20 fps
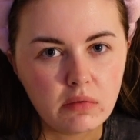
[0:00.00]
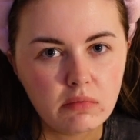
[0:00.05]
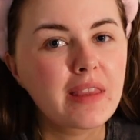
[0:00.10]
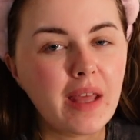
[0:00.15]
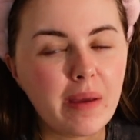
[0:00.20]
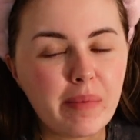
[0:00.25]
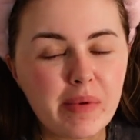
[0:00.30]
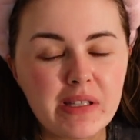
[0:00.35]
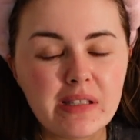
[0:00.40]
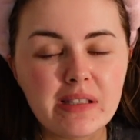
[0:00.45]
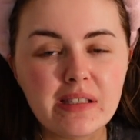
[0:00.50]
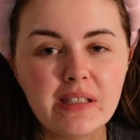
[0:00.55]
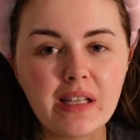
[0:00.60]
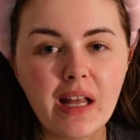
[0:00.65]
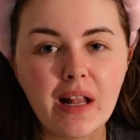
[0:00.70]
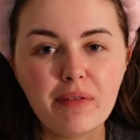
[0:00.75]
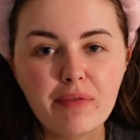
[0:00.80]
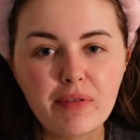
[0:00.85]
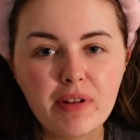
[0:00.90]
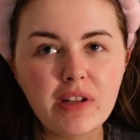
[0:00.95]
That means
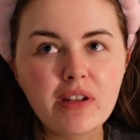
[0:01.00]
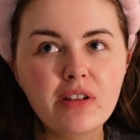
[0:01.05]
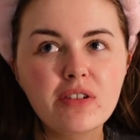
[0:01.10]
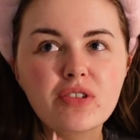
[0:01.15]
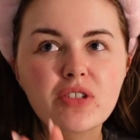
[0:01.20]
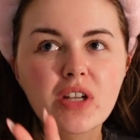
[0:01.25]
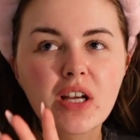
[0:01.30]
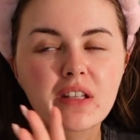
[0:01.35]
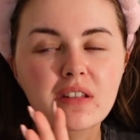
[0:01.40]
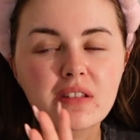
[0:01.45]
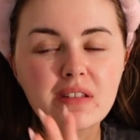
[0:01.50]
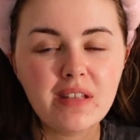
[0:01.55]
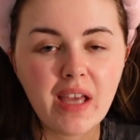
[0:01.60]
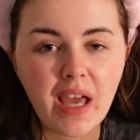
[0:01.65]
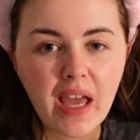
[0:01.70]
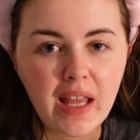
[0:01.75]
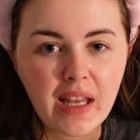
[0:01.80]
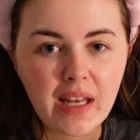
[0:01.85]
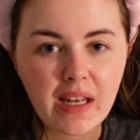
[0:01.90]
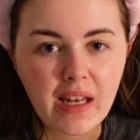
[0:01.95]
I'll finish at
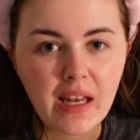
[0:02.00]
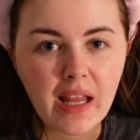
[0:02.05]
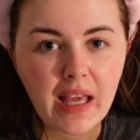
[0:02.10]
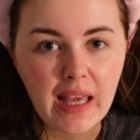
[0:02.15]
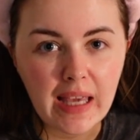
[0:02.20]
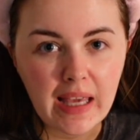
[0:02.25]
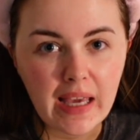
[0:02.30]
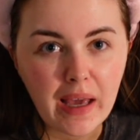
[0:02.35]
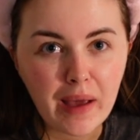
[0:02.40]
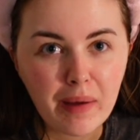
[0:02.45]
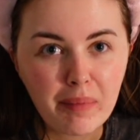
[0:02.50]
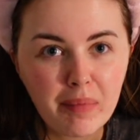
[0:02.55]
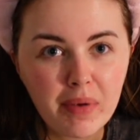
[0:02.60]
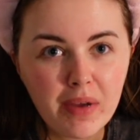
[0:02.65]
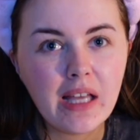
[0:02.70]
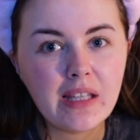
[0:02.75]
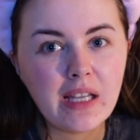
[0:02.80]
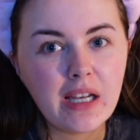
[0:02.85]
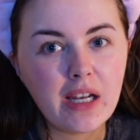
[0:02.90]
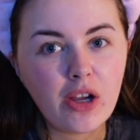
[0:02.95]
10 AM
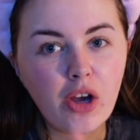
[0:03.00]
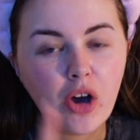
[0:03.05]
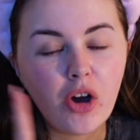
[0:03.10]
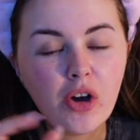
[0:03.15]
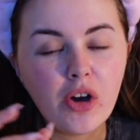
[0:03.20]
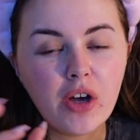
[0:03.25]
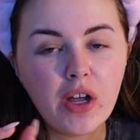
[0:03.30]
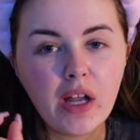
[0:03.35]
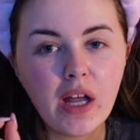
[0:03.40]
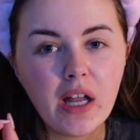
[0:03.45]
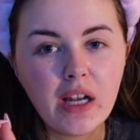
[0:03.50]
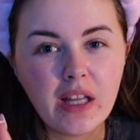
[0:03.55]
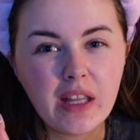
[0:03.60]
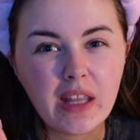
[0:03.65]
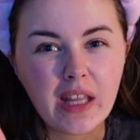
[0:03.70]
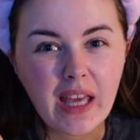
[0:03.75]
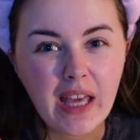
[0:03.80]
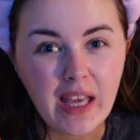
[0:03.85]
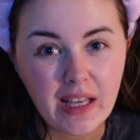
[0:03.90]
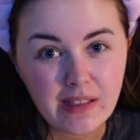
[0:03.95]
and then I got
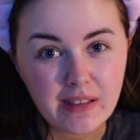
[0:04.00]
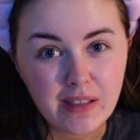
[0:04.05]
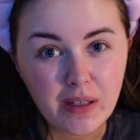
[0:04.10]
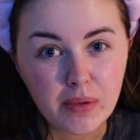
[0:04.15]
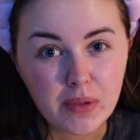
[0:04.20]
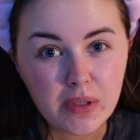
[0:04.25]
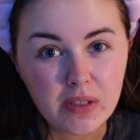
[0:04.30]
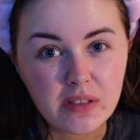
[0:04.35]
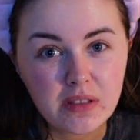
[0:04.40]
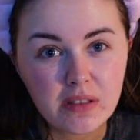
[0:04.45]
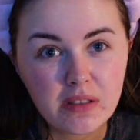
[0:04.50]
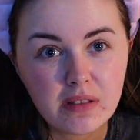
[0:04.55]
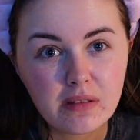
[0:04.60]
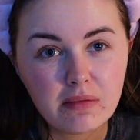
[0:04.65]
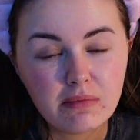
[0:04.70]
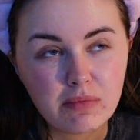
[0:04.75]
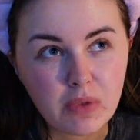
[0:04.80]
another 8 hours.